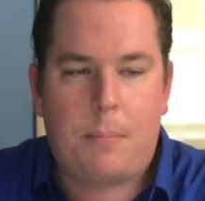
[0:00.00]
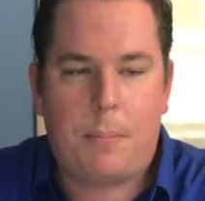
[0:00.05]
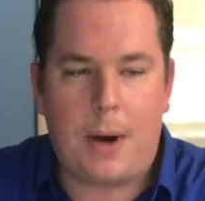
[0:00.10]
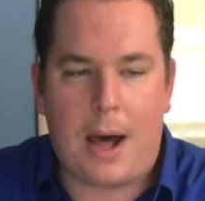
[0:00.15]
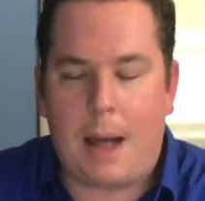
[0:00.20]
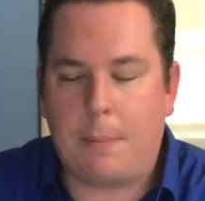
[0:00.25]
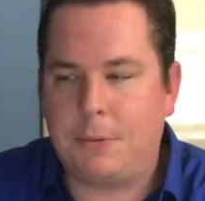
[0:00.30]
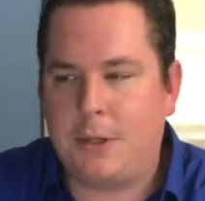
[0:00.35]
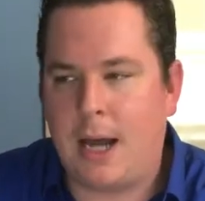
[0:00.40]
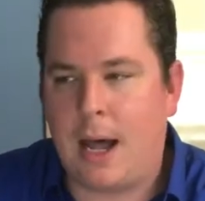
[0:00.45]

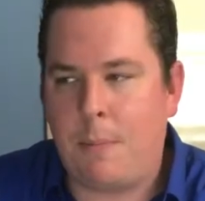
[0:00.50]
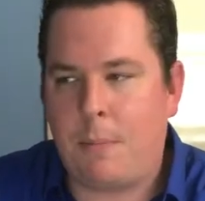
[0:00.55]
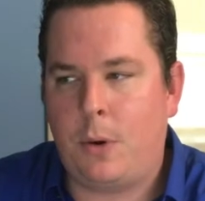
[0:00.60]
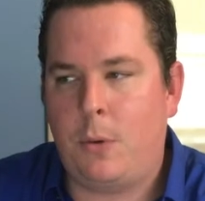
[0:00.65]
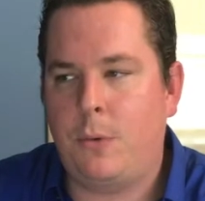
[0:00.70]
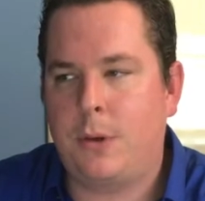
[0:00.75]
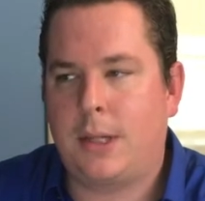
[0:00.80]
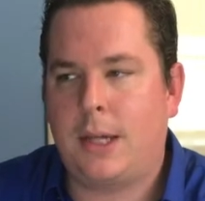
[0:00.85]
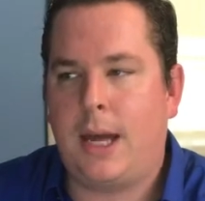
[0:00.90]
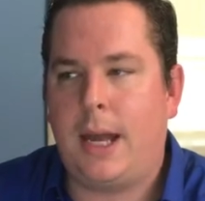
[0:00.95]
popped up
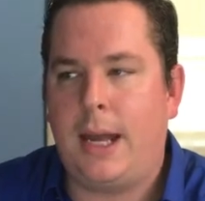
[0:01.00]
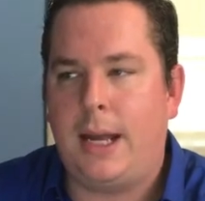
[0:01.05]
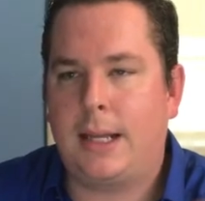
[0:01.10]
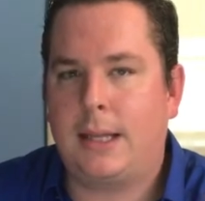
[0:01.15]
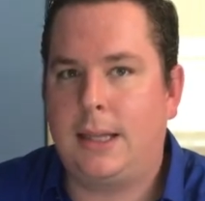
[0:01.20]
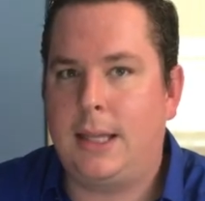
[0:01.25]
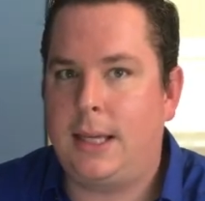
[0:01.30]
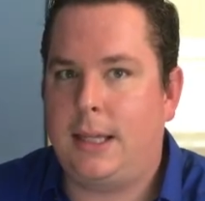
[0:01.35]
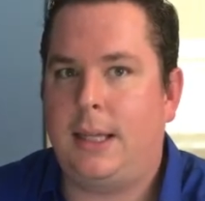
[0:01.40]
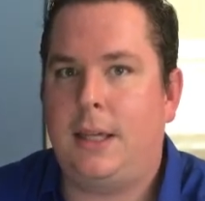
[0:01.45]
and was
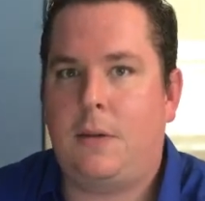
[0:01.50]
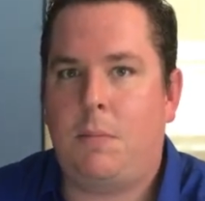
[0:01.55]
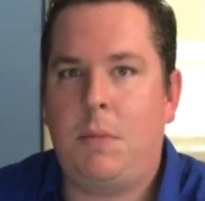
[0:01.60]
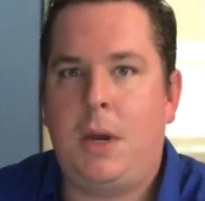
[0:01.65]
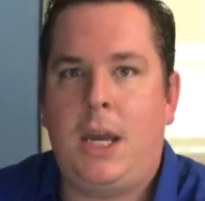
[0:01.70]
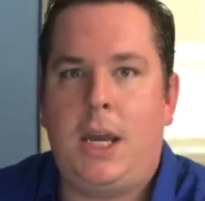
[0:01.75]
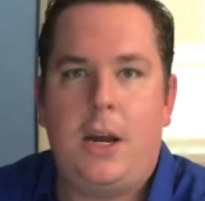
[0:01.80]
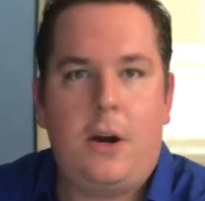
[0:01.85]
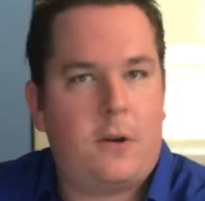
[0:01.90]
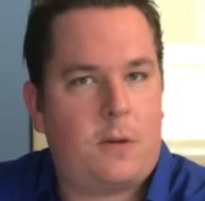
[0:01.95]
like, this is
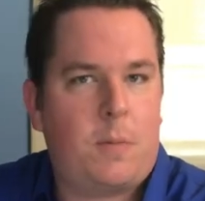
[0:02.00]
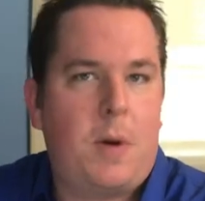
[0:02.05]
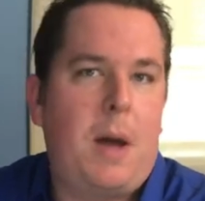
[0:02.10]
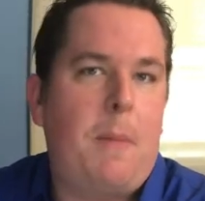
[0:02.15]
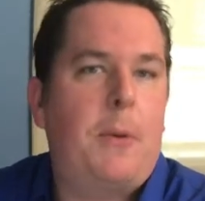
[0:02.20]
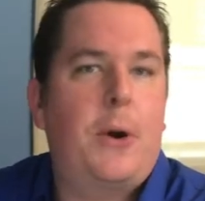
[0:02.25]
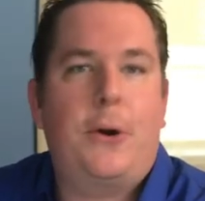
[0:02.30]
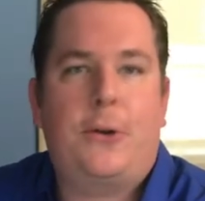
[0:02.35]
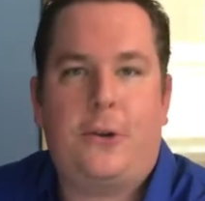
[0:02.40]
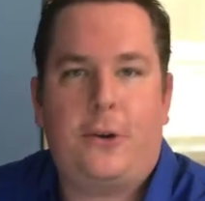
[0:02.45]
me, here's
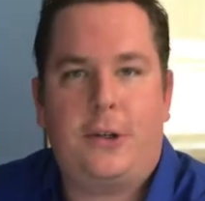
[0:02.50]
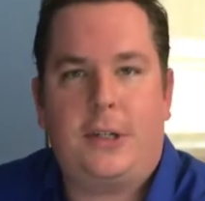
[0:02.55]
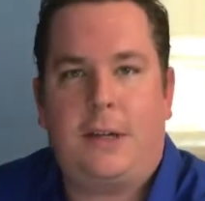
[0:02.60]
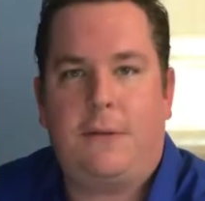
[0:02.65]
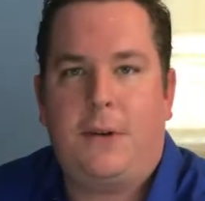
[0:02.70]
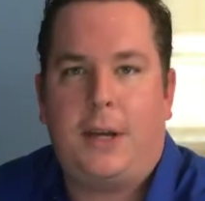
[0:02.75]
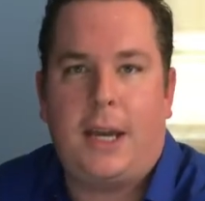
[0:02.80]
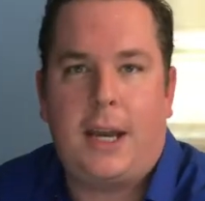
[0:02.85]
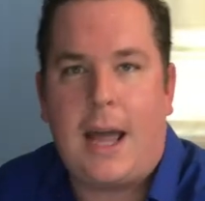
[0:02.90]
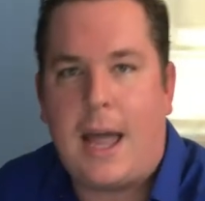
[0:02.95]
my birth
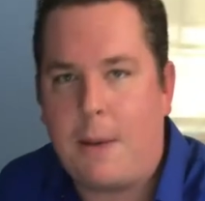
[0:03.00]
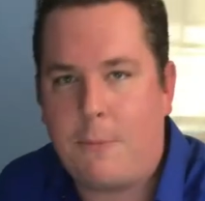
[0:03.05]
certificate,